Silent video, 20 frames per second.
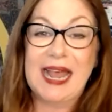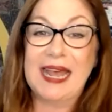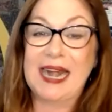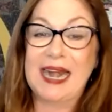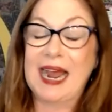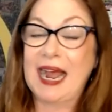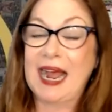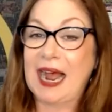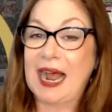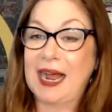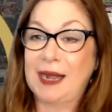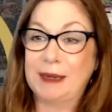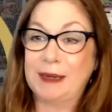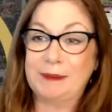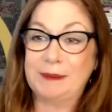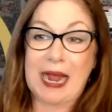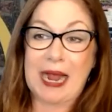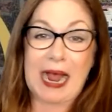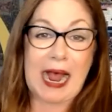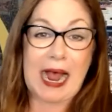And
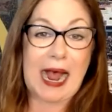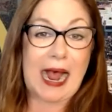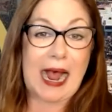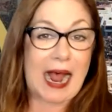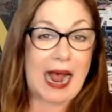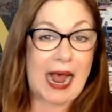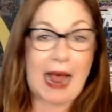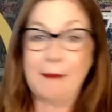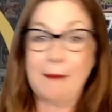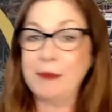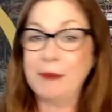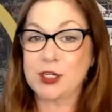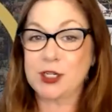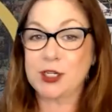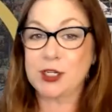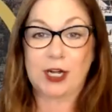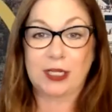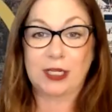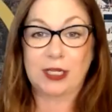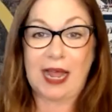I'm
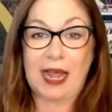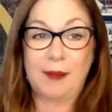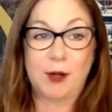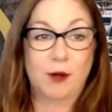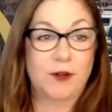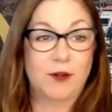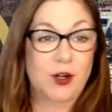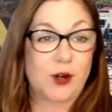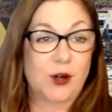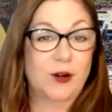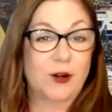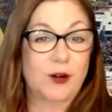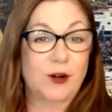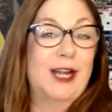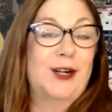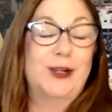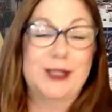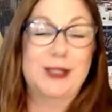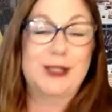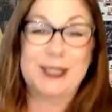just going to lob it over to her and
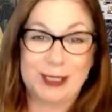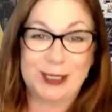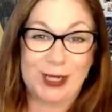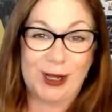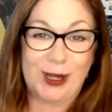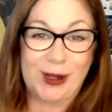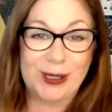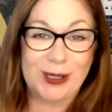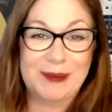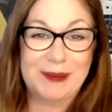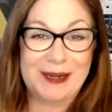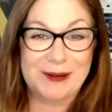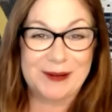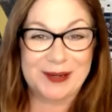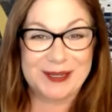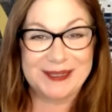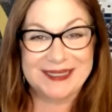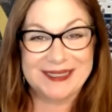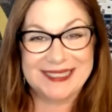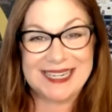let her tell you all about
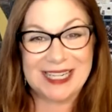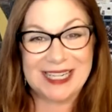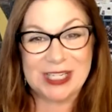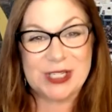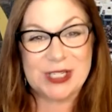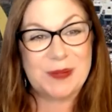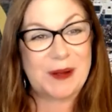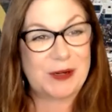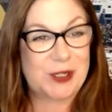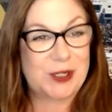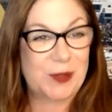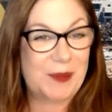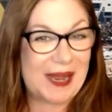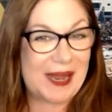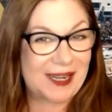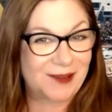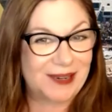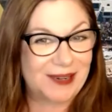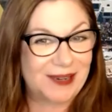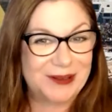it and tell us about your
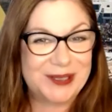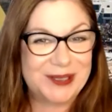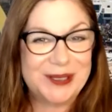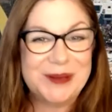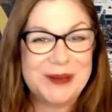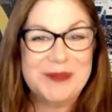background.